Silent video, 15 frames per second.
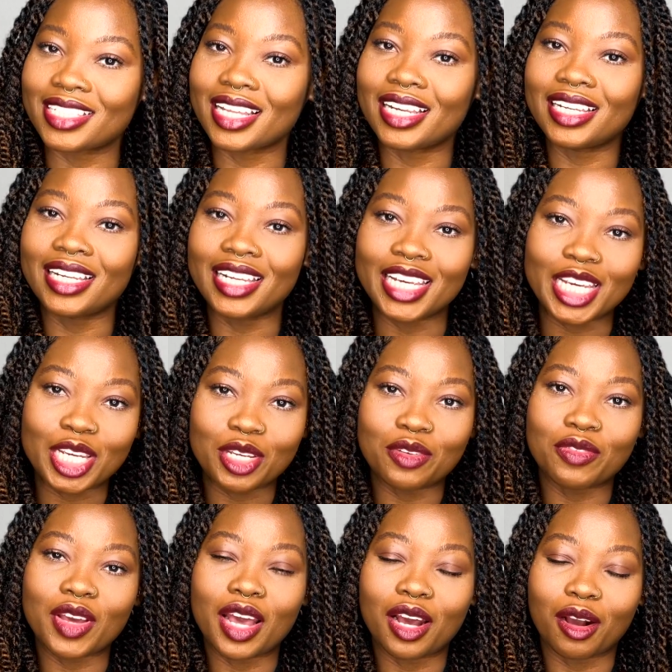Leave
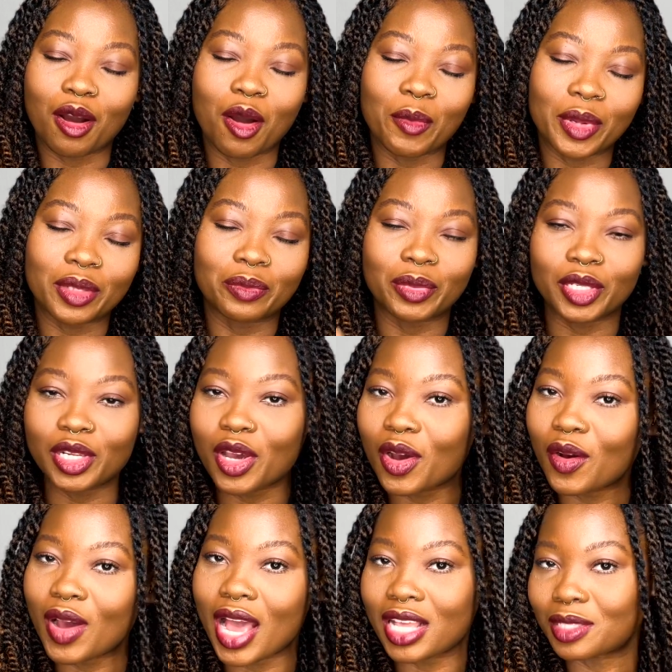a comment below.
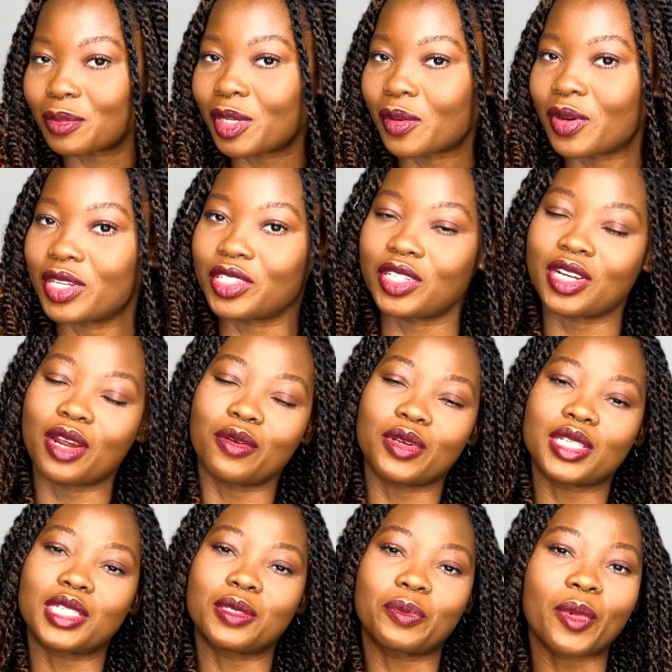Ask me the question, I'll
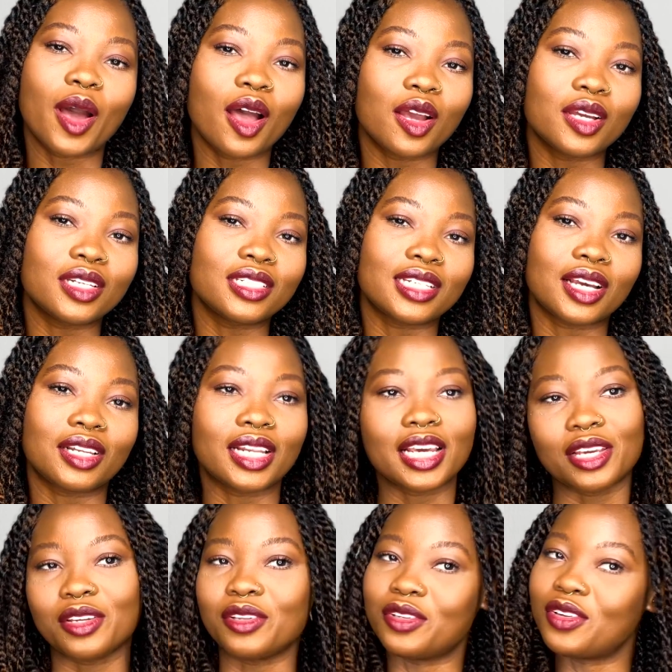respond. I'll let
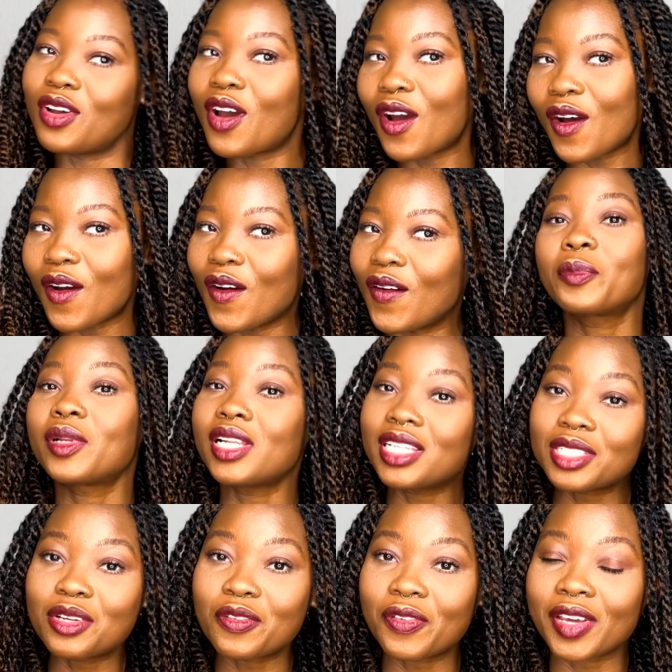you know. Please
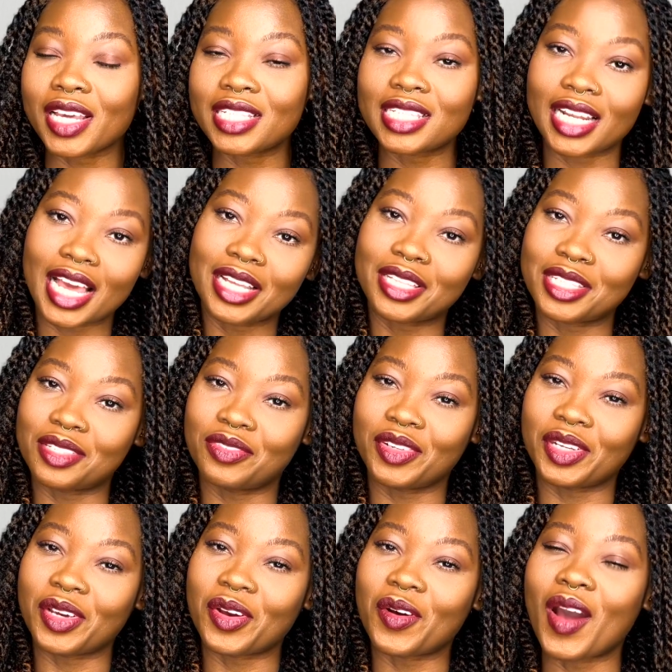don't forget to like this
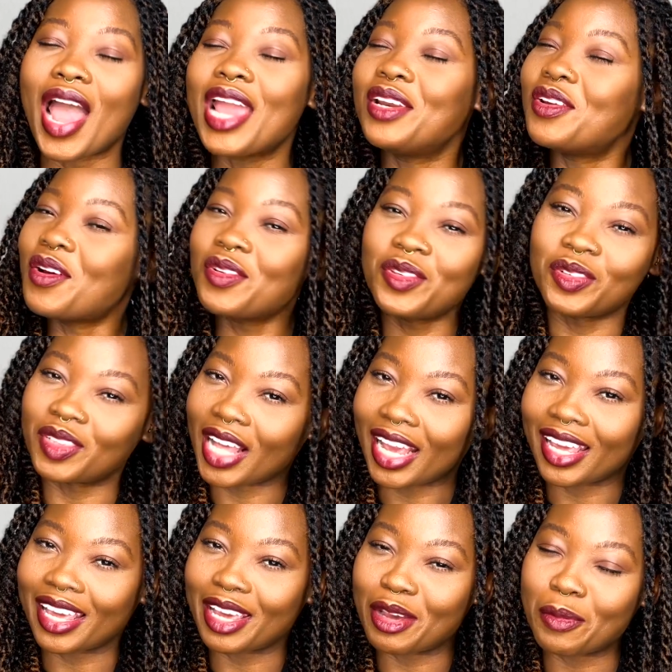video. I know you
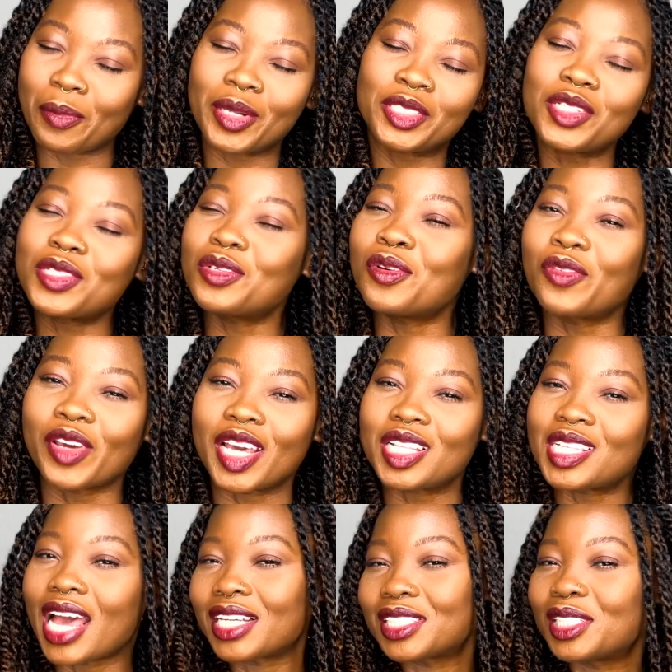like it, but just don't forget to
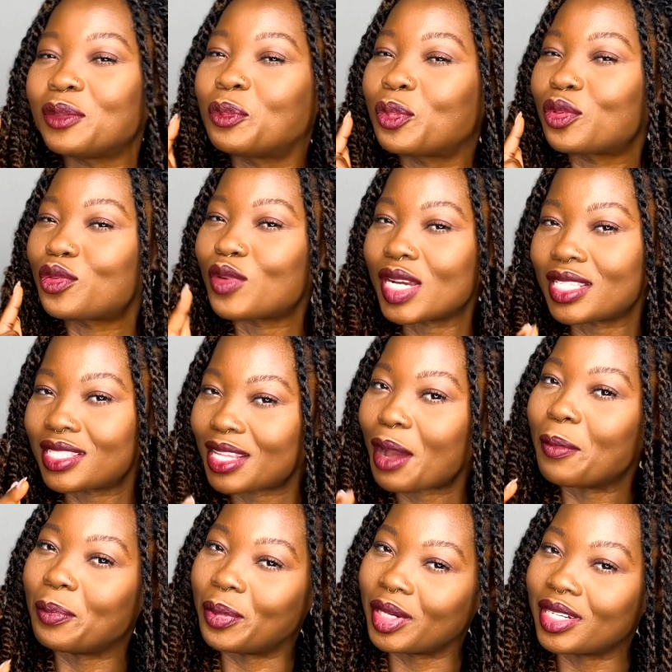actually press
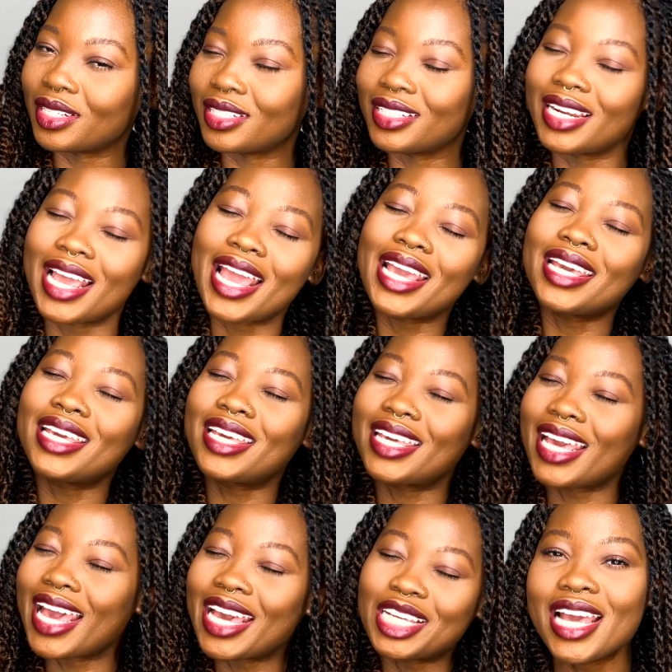that button.
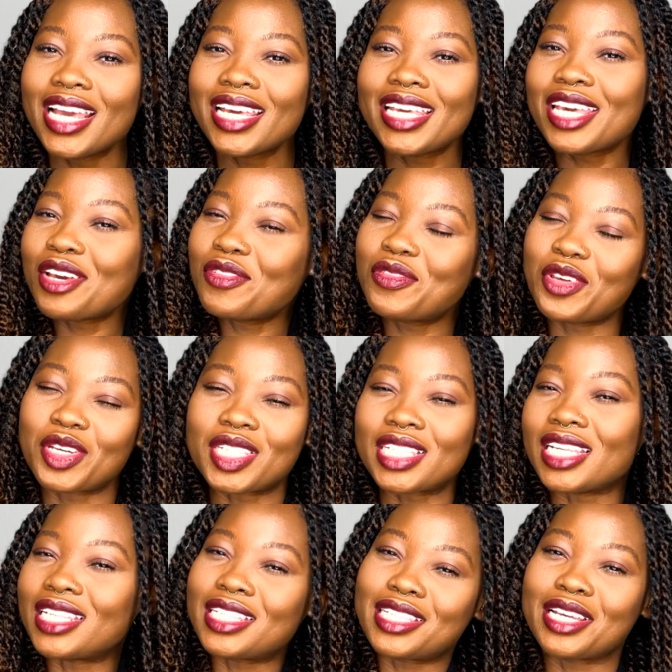Engage. Give your
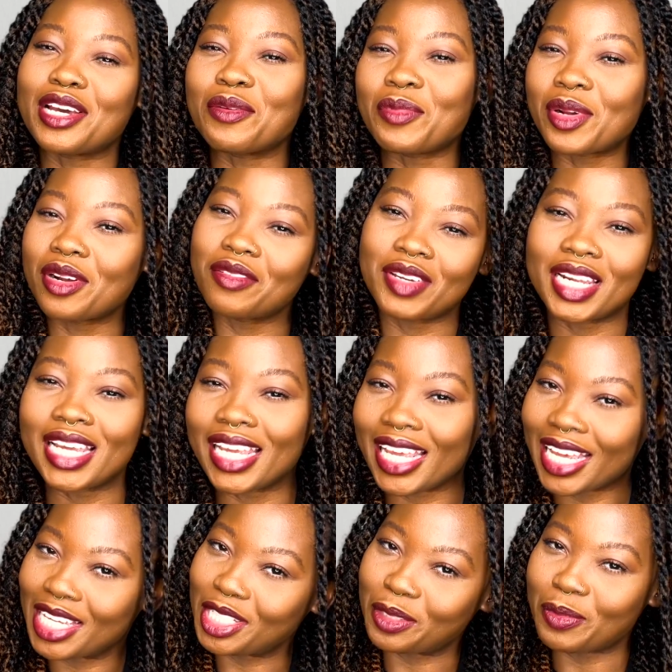sister a bit of an
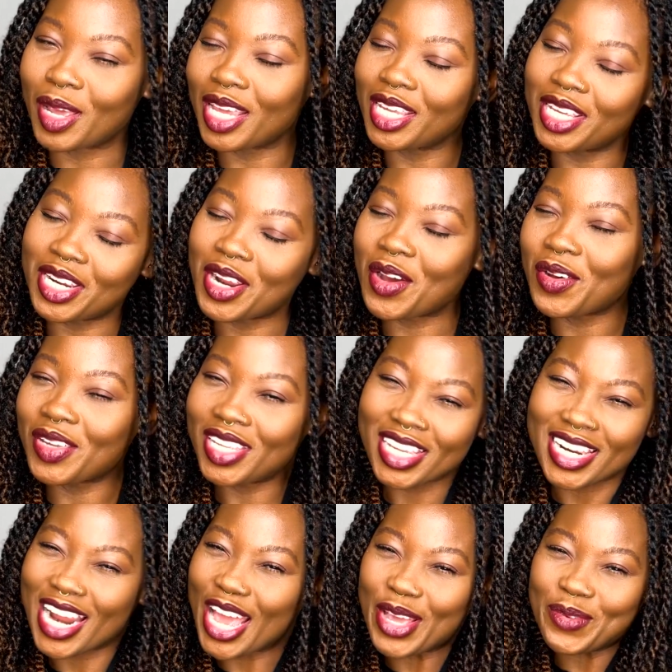engagement, you know what
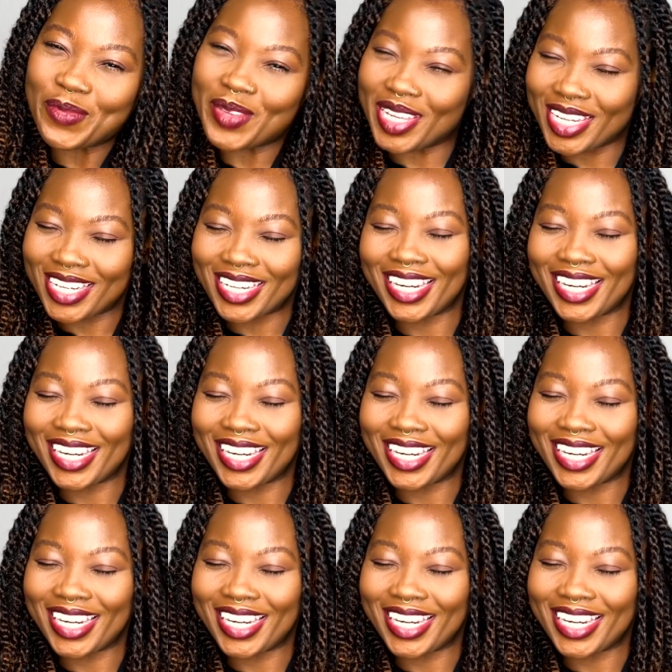I mean?